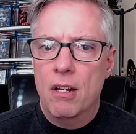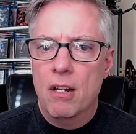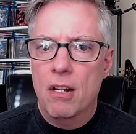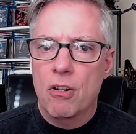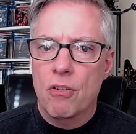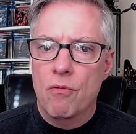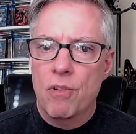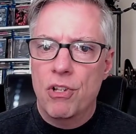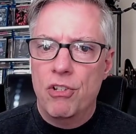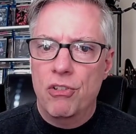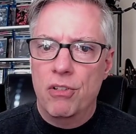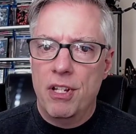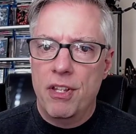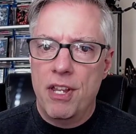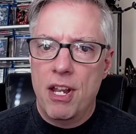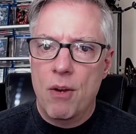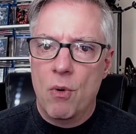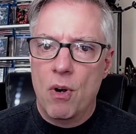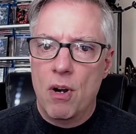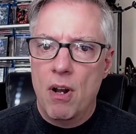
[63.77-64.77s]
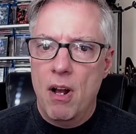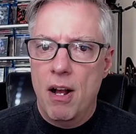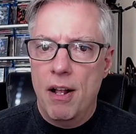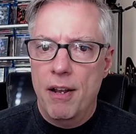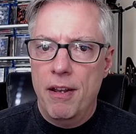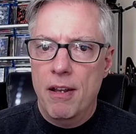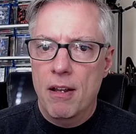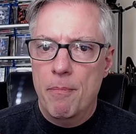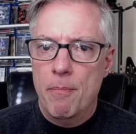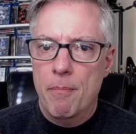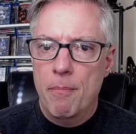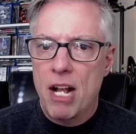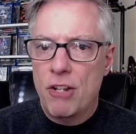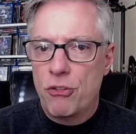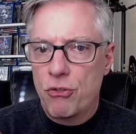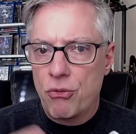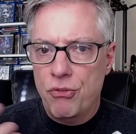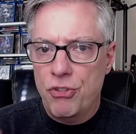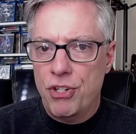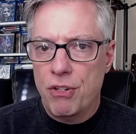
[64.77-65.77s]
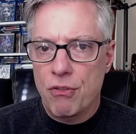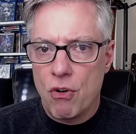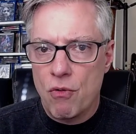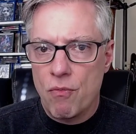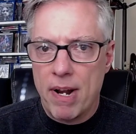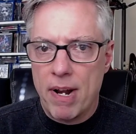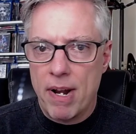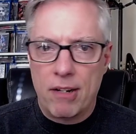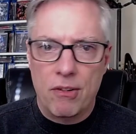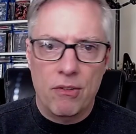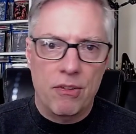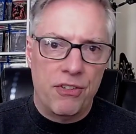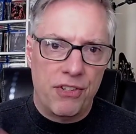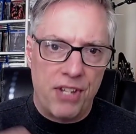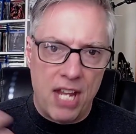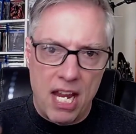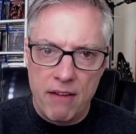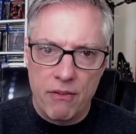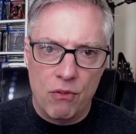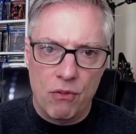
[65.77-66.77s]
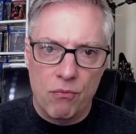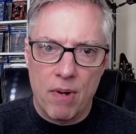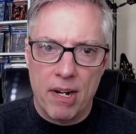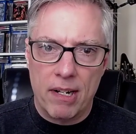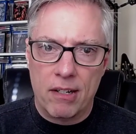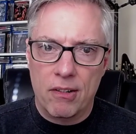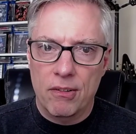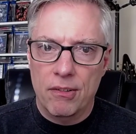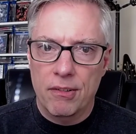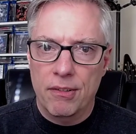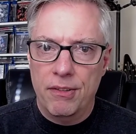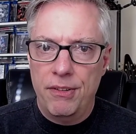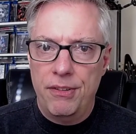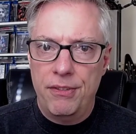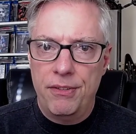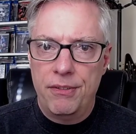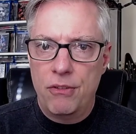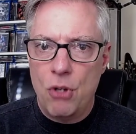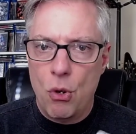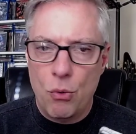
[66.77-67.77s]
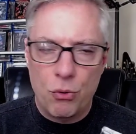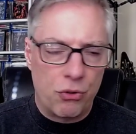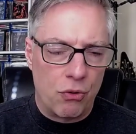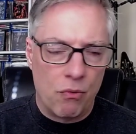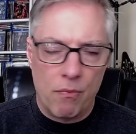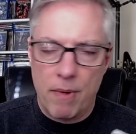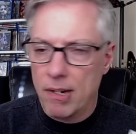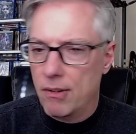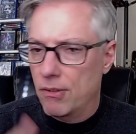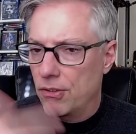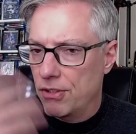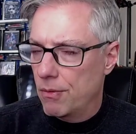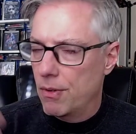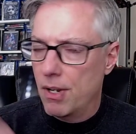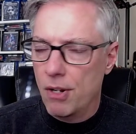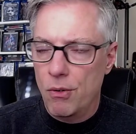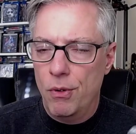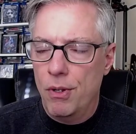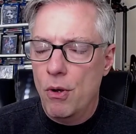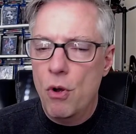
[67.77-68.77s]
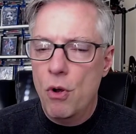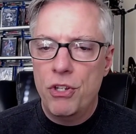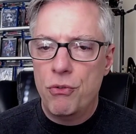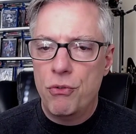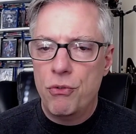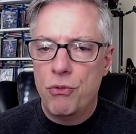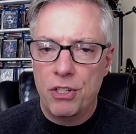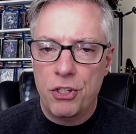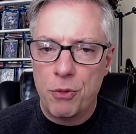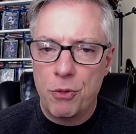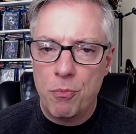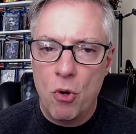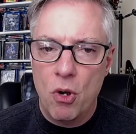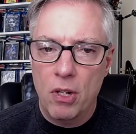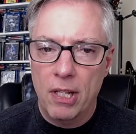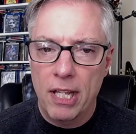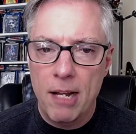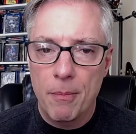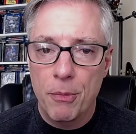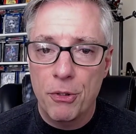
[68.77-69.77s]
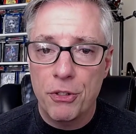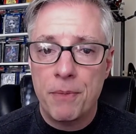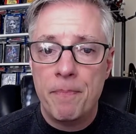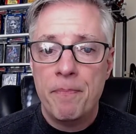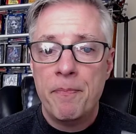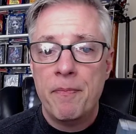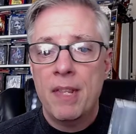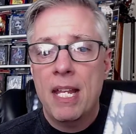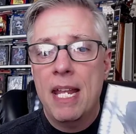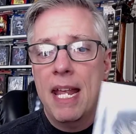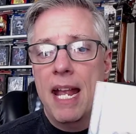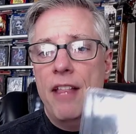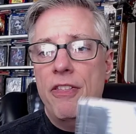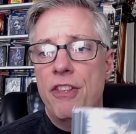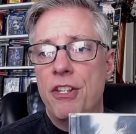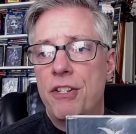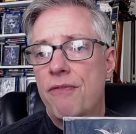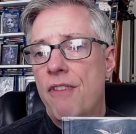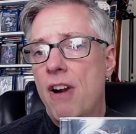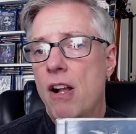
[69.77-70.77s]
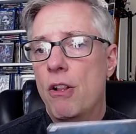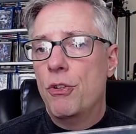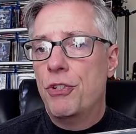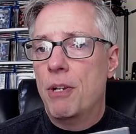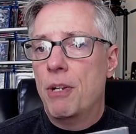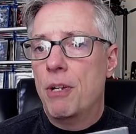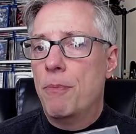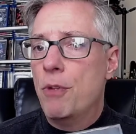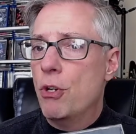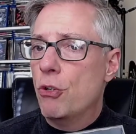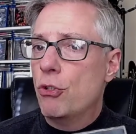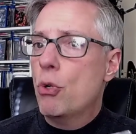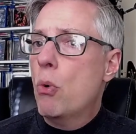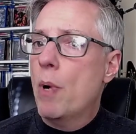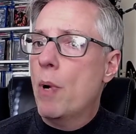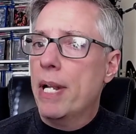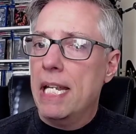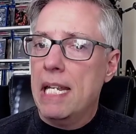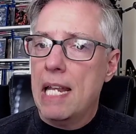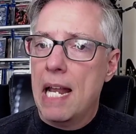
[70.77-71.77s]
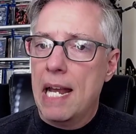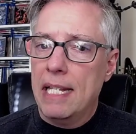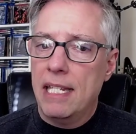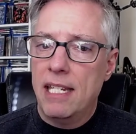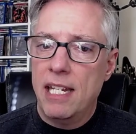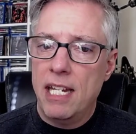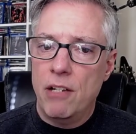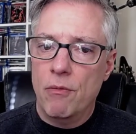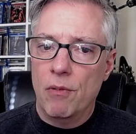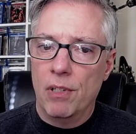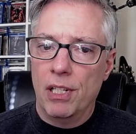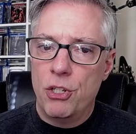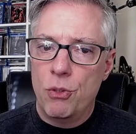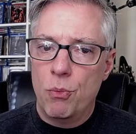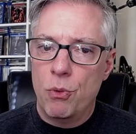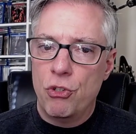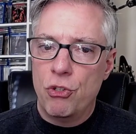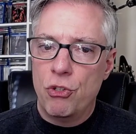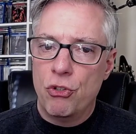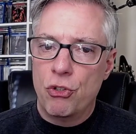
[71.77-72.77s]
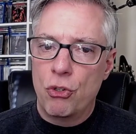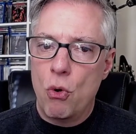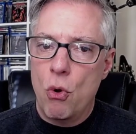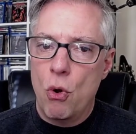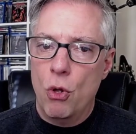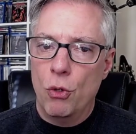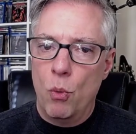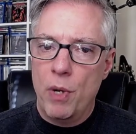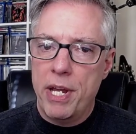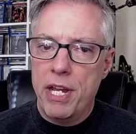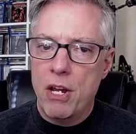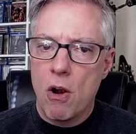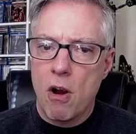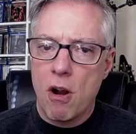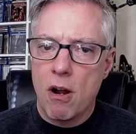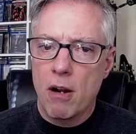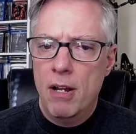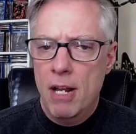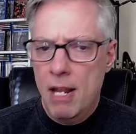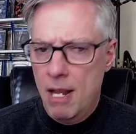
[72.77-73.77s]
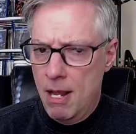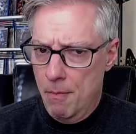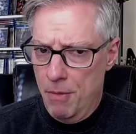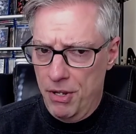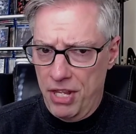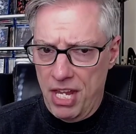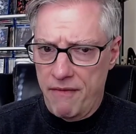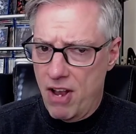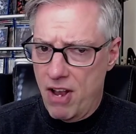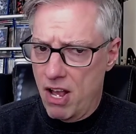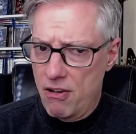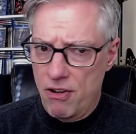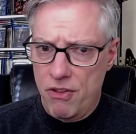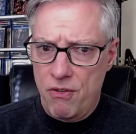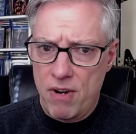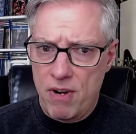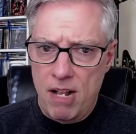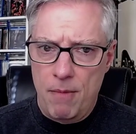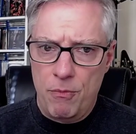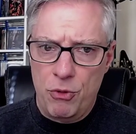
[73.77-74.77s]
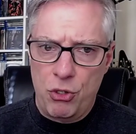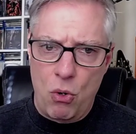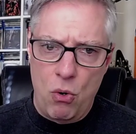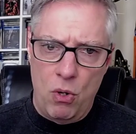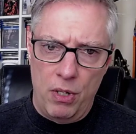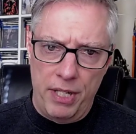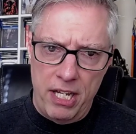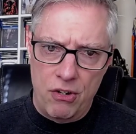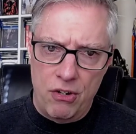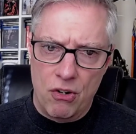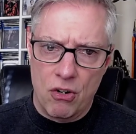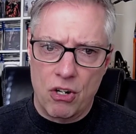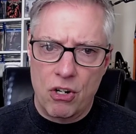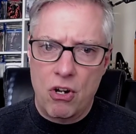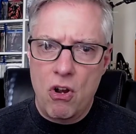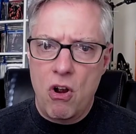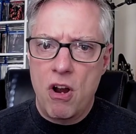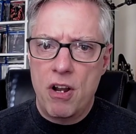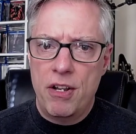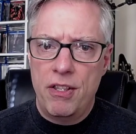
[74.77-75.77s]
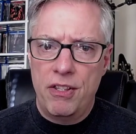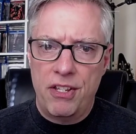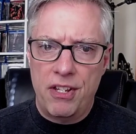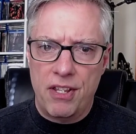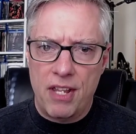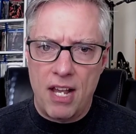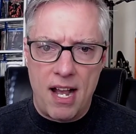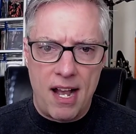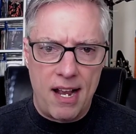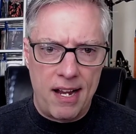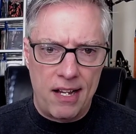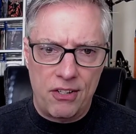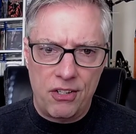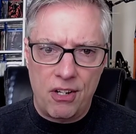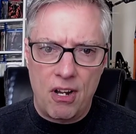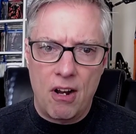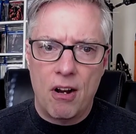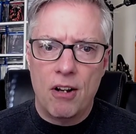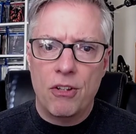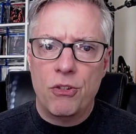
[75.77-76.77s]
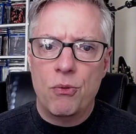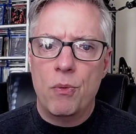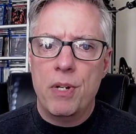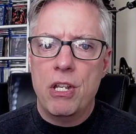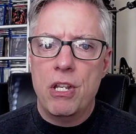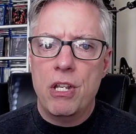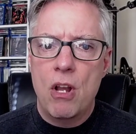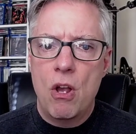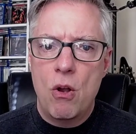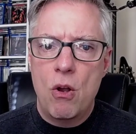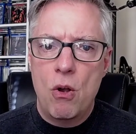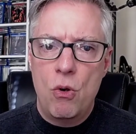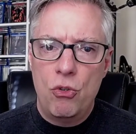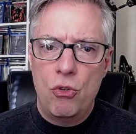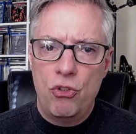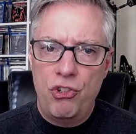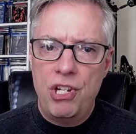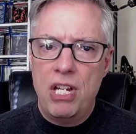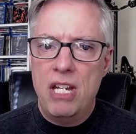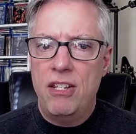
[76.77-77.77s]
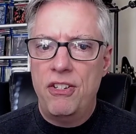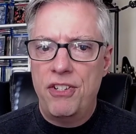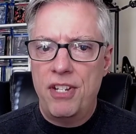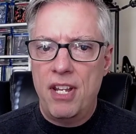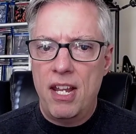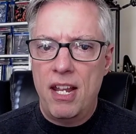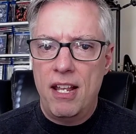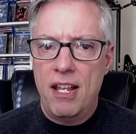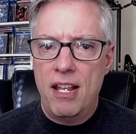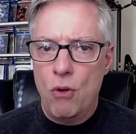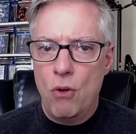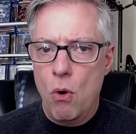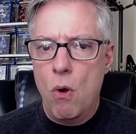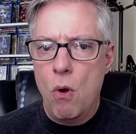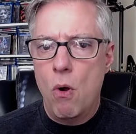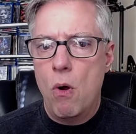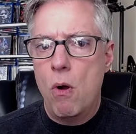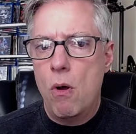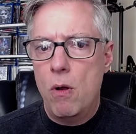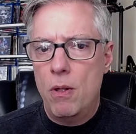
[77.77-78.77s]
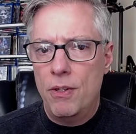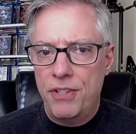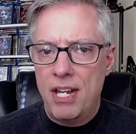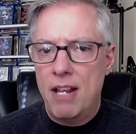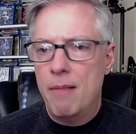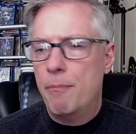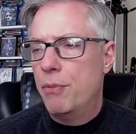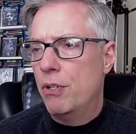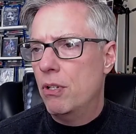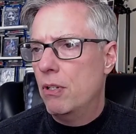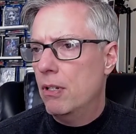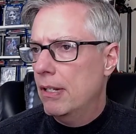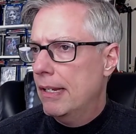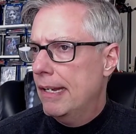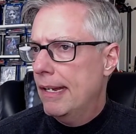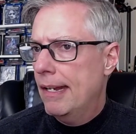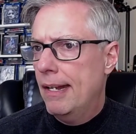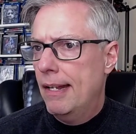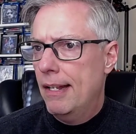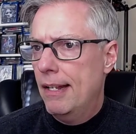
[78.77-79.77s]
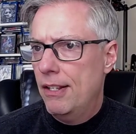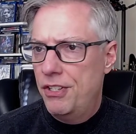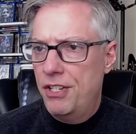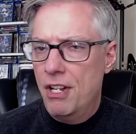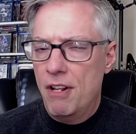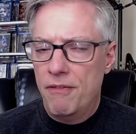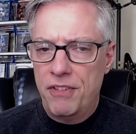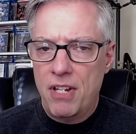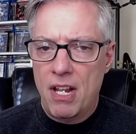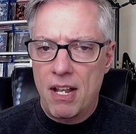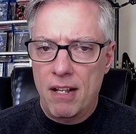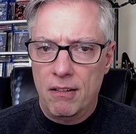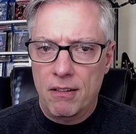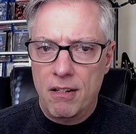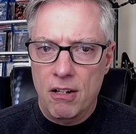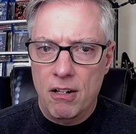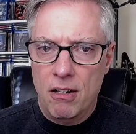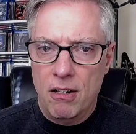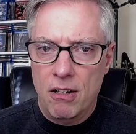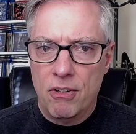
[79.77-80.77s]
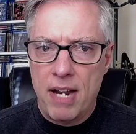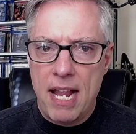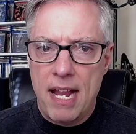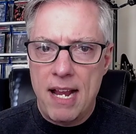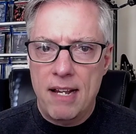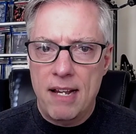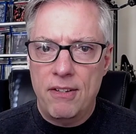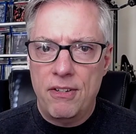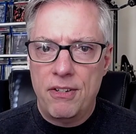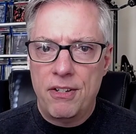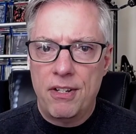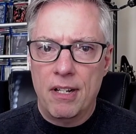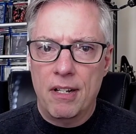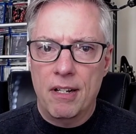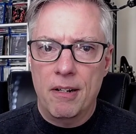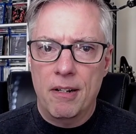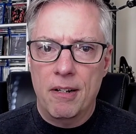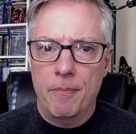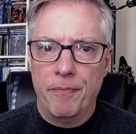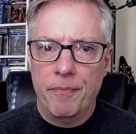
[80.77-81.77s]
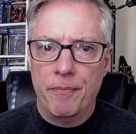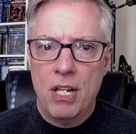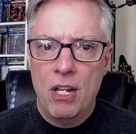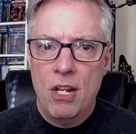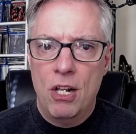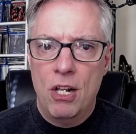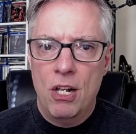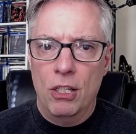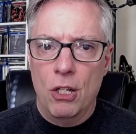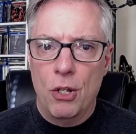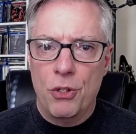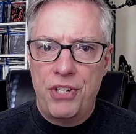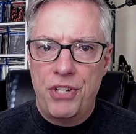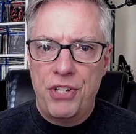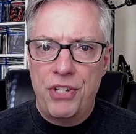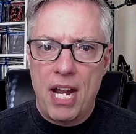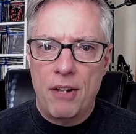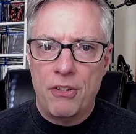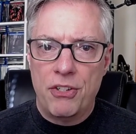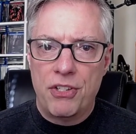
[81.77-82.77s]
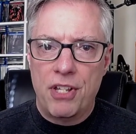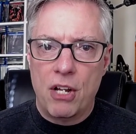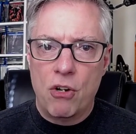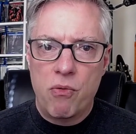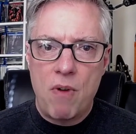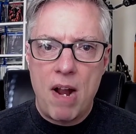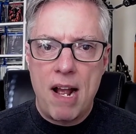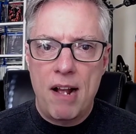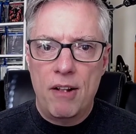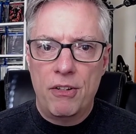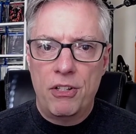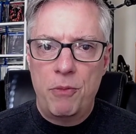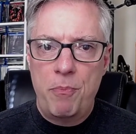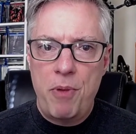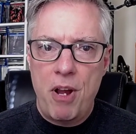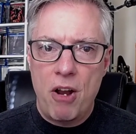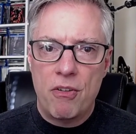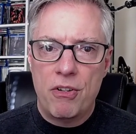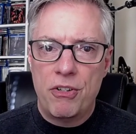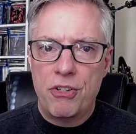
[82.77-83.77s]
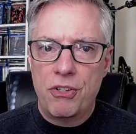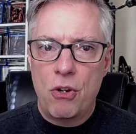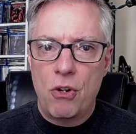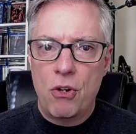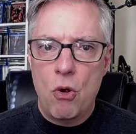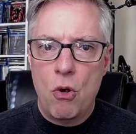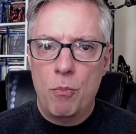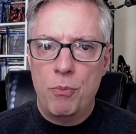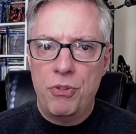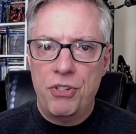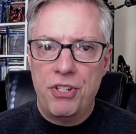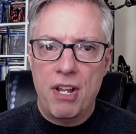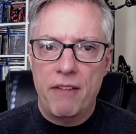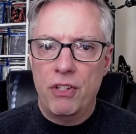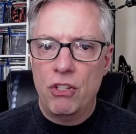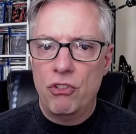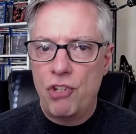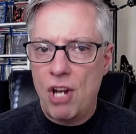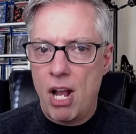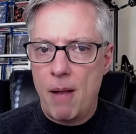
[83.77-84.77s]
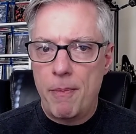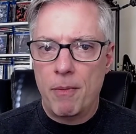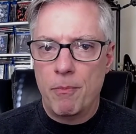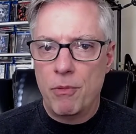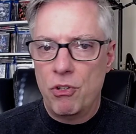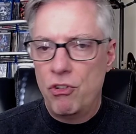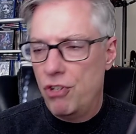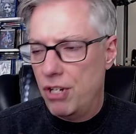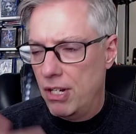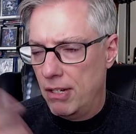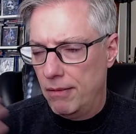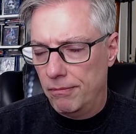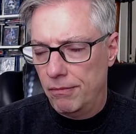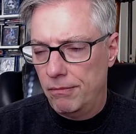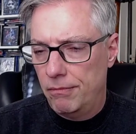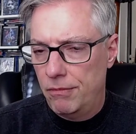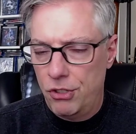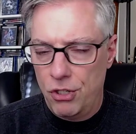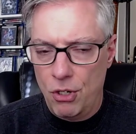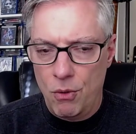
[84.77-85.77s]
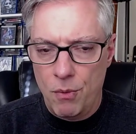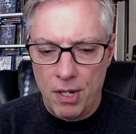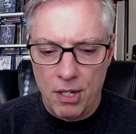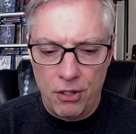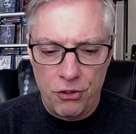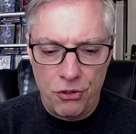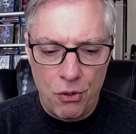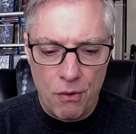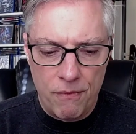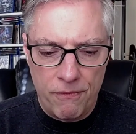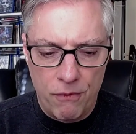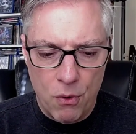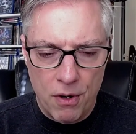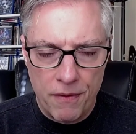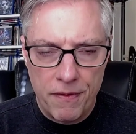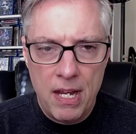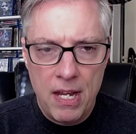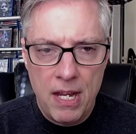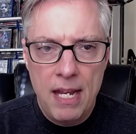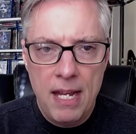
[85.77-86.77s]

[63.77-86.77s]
Originally, they were on uh, Monster Zero Records, David Records, Toaster Records. They were on all these really small labels. And this follows up their 2019 release, which is called We Are. But they've got other albums called In Her Garden, To the Highest Gods We Know, She Said, All, Temple, Self Titled Colour Haze. Um, Los Sounds de Krauts, Periscope, Seven, Chopping Machine, so on and so forth.